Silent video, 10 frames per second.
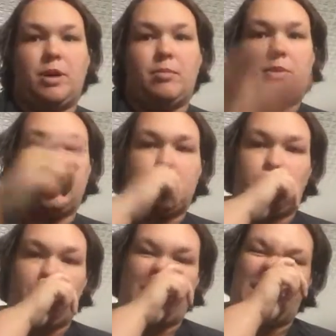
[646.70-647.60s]
butt, but that's
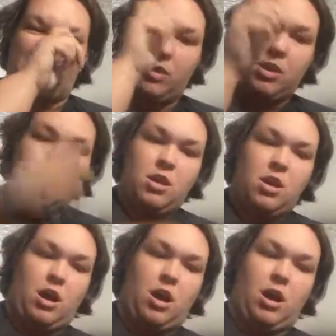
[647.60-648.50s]
what we have.
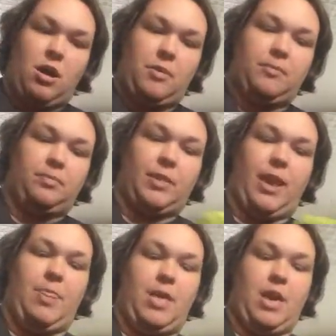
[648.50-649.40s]

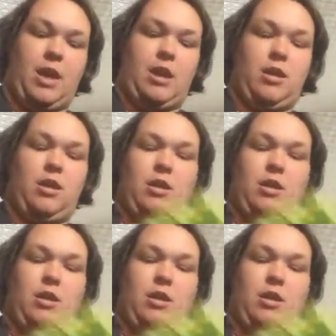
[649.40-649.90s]
And then